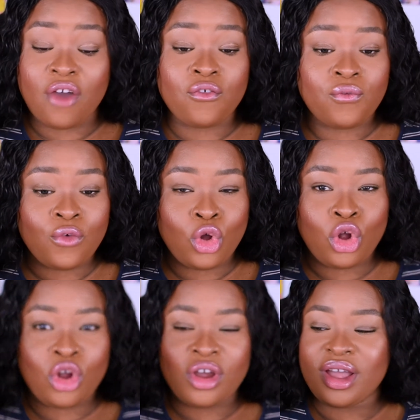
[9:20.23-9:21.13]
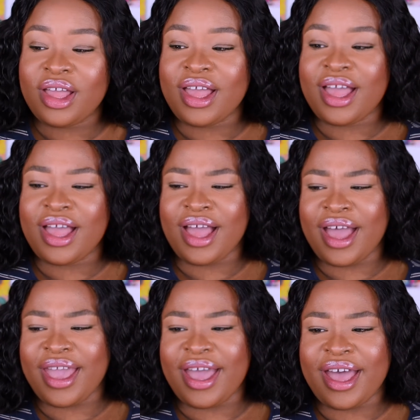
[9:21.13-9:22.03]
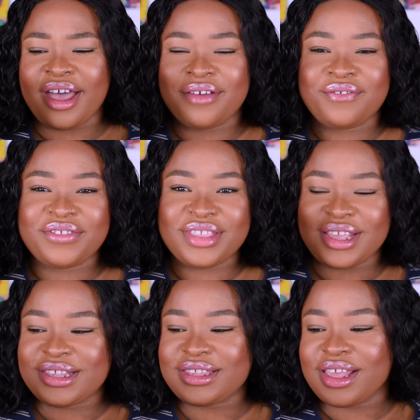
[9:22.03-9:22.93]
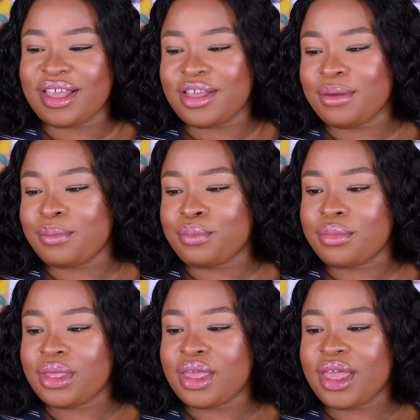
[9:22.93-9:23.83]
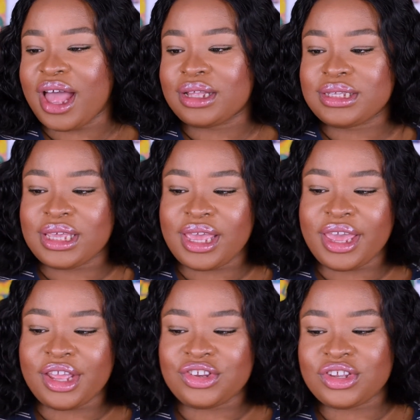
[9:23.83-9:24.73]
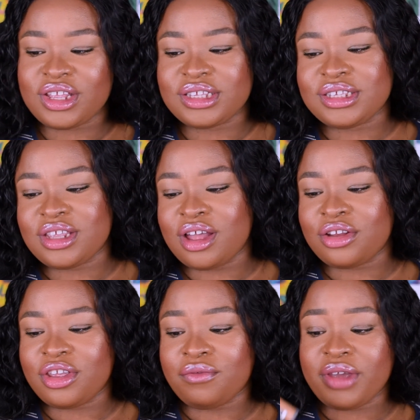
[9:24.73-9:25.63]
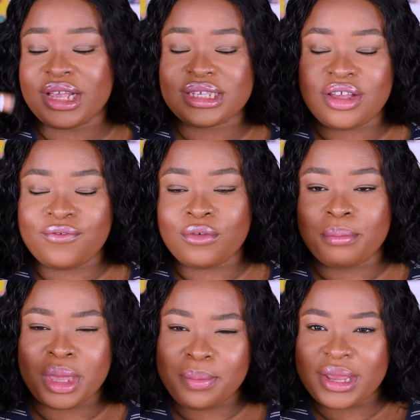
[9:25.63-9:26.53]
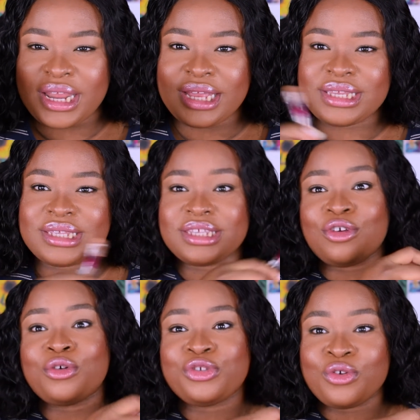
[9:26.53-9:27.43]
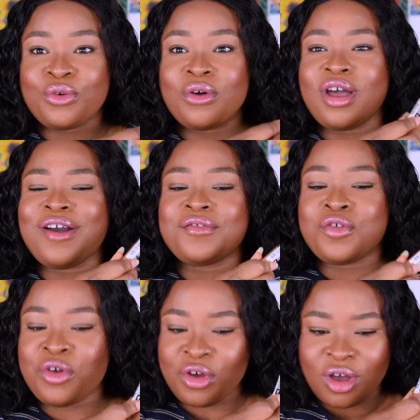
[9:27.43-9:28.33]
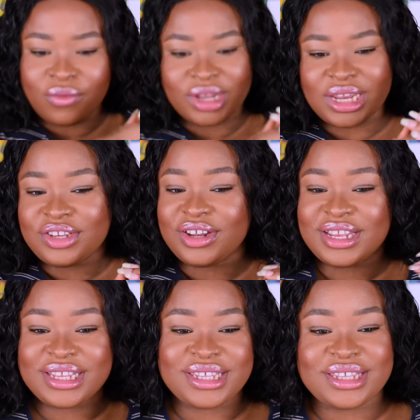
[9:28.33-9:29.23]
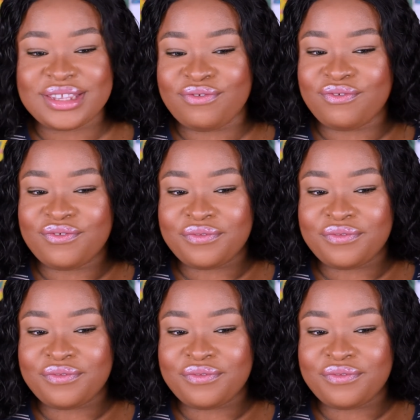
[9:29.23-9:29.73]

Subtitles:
4, I have this anti-age instant eraser from Maybelline. This is also full coverage, literally this is